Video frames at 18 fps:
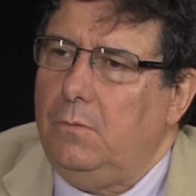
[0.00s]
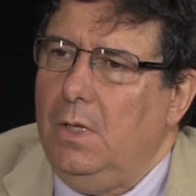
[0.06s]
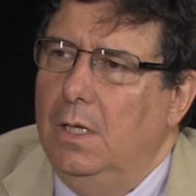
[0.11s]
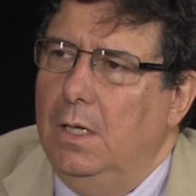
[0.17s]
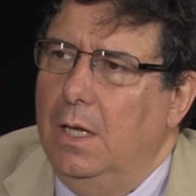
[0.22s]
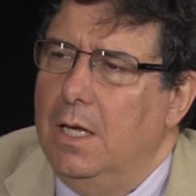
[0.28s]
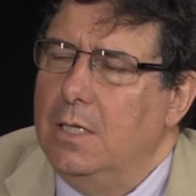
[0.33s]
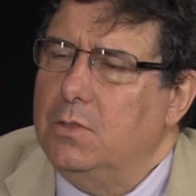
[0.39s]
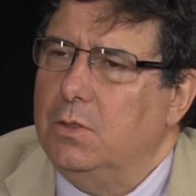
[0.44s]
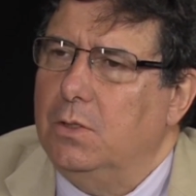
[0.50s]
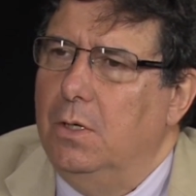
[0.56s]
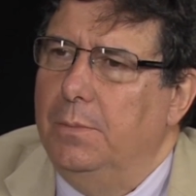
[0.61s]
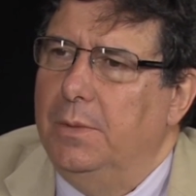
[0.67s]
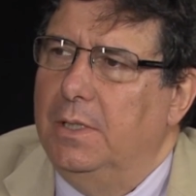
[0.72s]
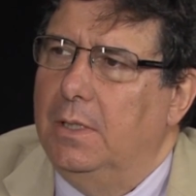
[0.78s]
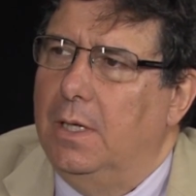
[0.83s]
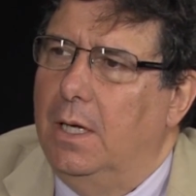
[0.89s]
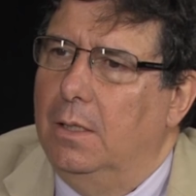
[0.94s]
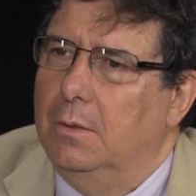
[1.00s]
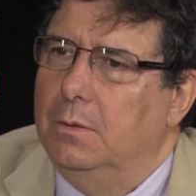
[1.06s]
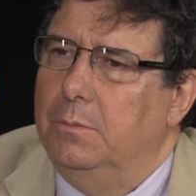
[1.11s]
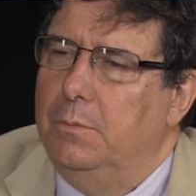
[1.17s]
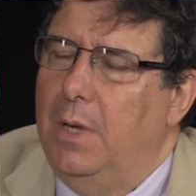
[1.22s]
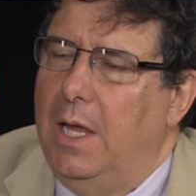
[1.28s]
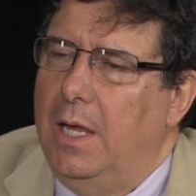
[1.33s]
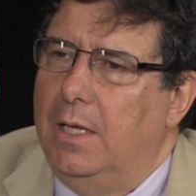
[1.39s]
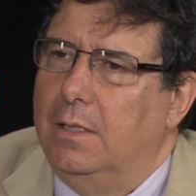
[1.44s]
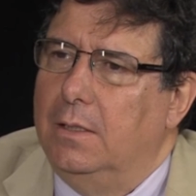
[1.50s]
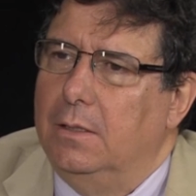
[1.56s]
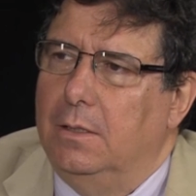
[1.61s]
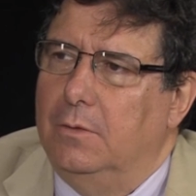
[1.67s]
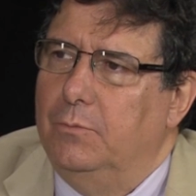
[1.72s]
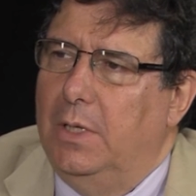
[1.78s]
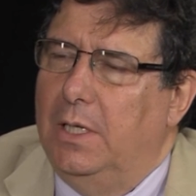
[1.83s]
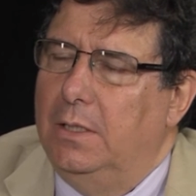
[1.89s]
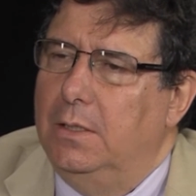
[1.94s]
the last comment I would make, and
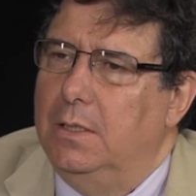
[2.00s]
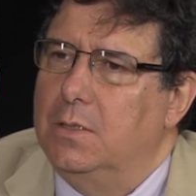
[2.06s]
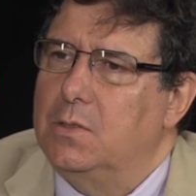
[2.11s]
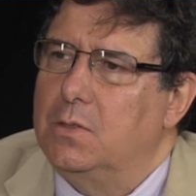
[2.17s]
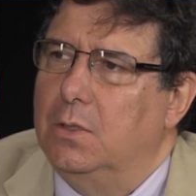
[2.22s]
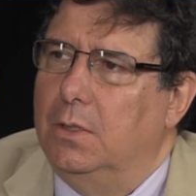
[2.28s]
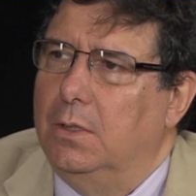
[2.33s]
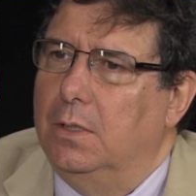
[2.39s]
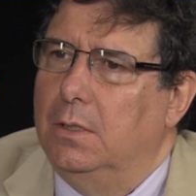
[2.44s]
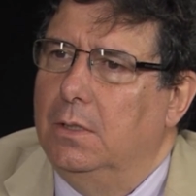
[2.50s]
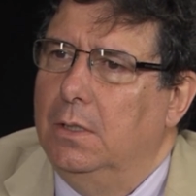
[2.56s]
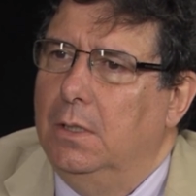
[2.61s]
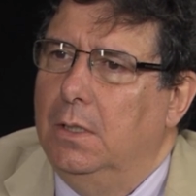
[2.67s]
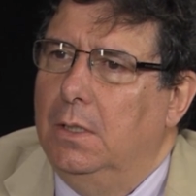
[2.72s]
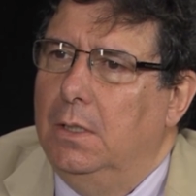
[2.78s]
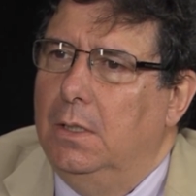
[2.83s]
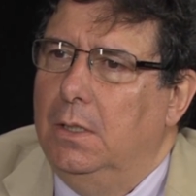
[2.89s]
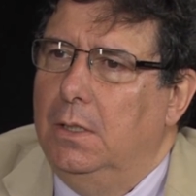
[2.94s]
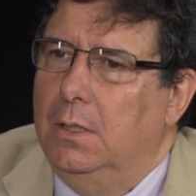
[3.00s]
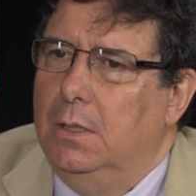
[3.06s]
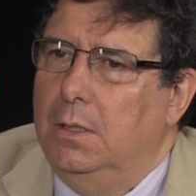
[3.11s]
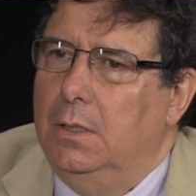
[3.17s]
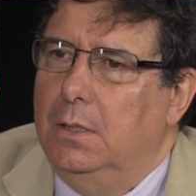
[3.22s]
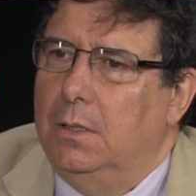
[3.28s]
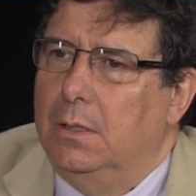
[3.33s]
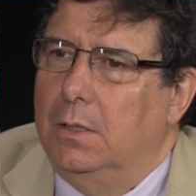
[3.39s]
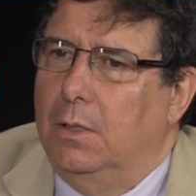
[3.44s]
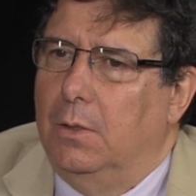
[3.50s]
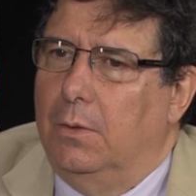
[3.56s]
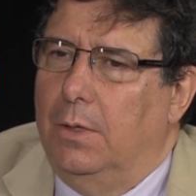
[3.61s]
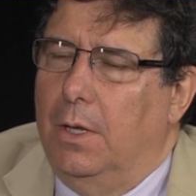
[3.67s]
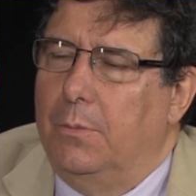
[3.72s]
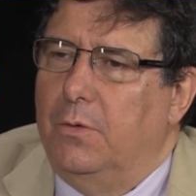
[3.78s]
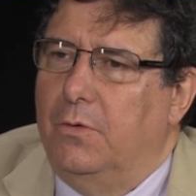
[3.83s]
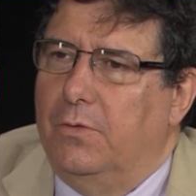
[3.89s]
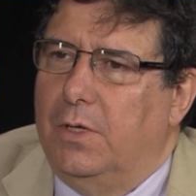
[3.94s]
I've made this on a
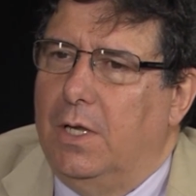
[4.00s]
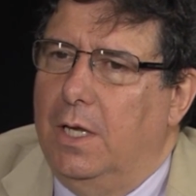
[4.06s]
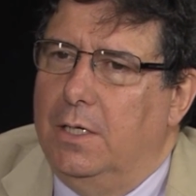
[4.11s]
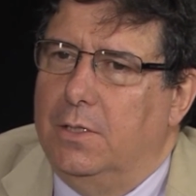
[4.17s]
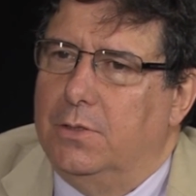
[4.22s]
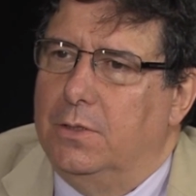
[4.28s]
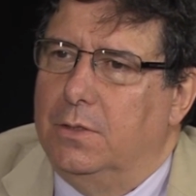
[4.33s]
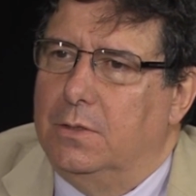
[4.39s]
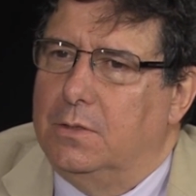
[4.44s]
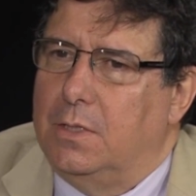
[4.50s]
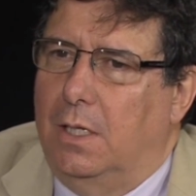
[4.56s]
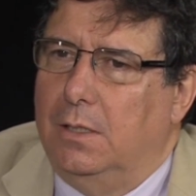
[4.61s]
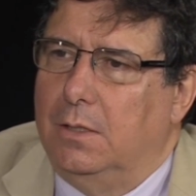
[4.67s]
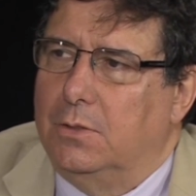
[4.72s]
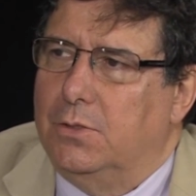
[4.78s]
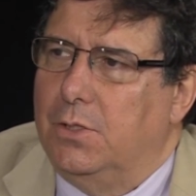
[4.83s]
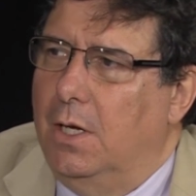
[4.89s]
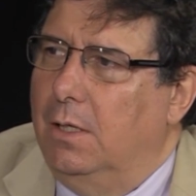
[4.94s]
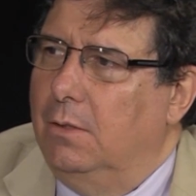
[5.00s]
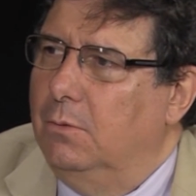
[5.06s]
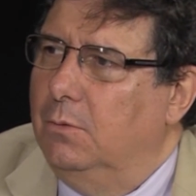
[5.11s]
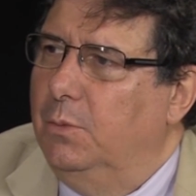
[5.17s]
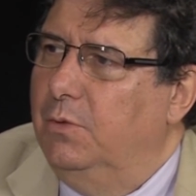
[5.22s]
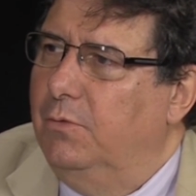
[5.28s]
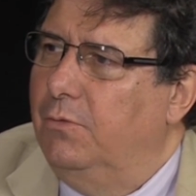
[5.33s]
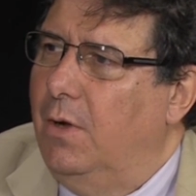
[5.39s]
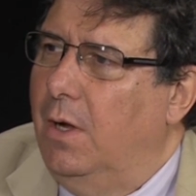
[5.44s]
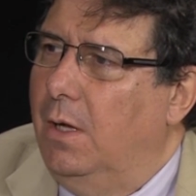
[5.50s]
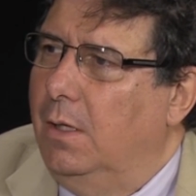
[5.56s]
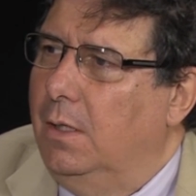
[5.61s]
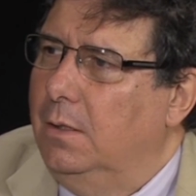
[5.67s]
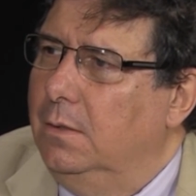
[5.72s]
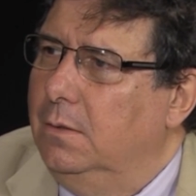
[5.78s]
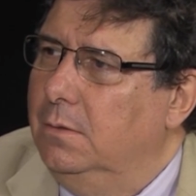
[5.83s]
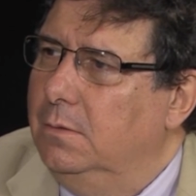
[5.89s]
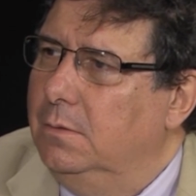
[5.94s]
number of occasions, I think China will be fine.